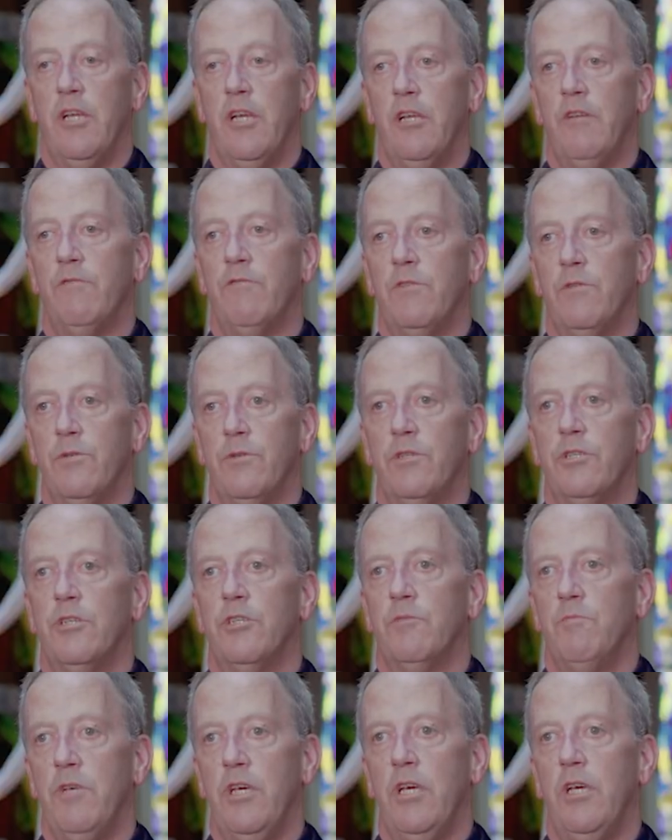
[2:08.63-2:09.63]
that
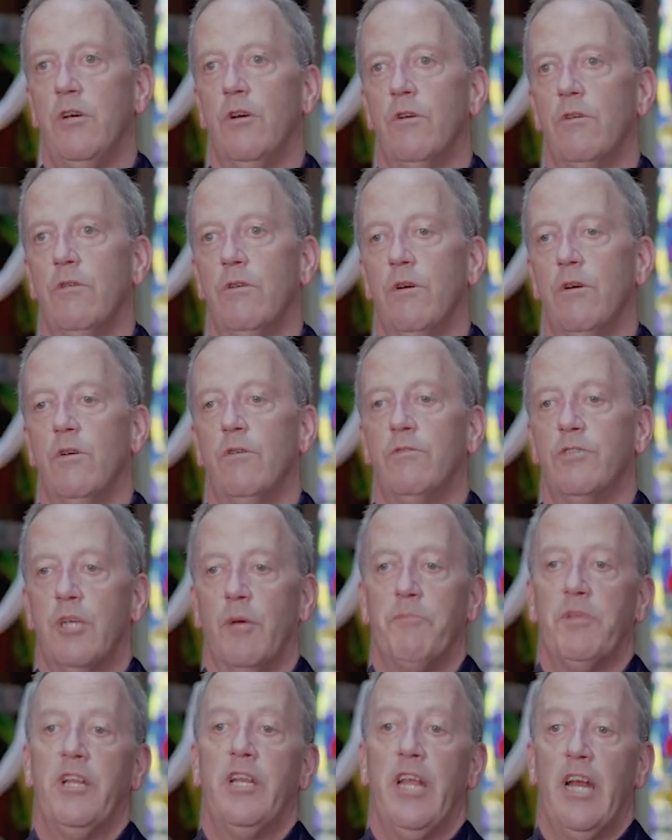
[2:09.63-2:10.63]
influences me or, or
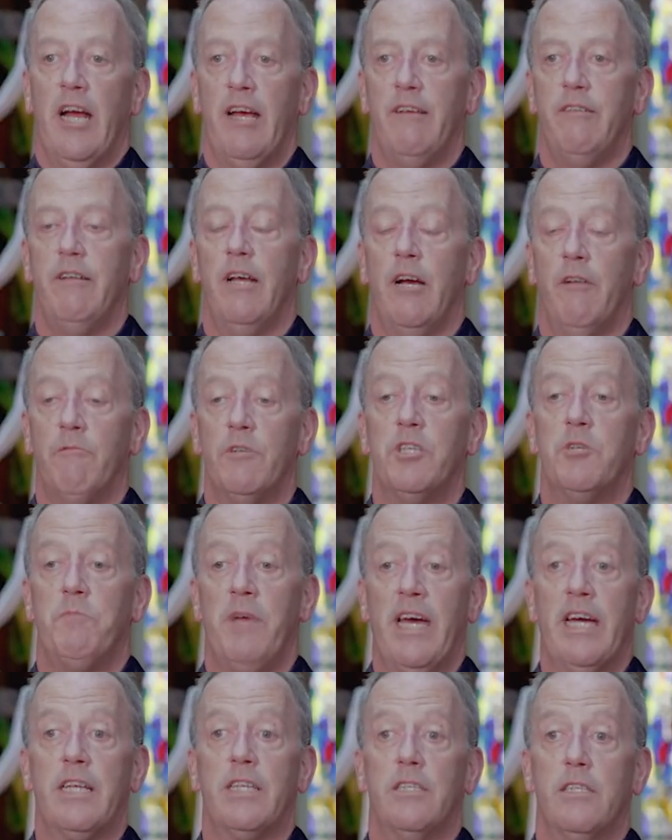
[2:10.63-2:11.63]
something that I, I,
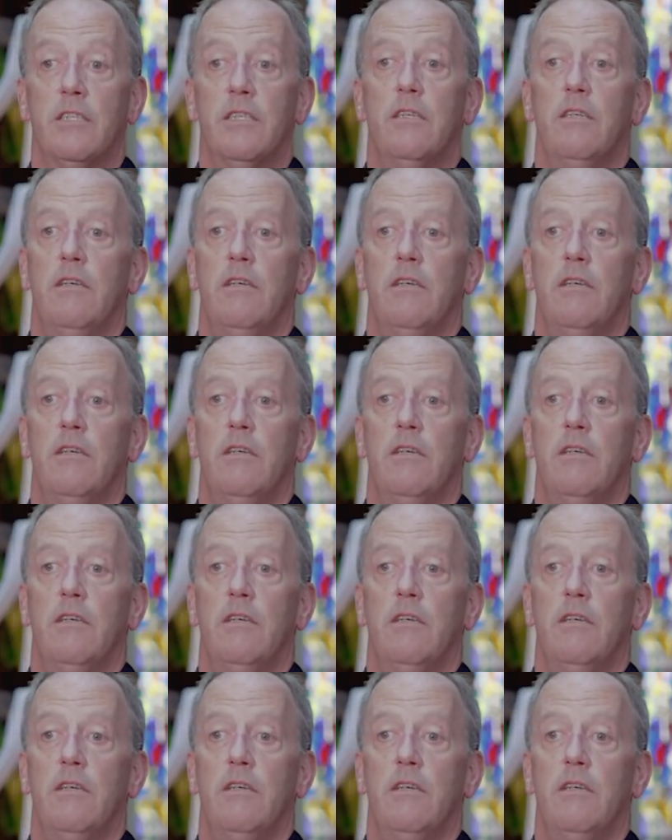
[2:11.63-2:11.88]
respect.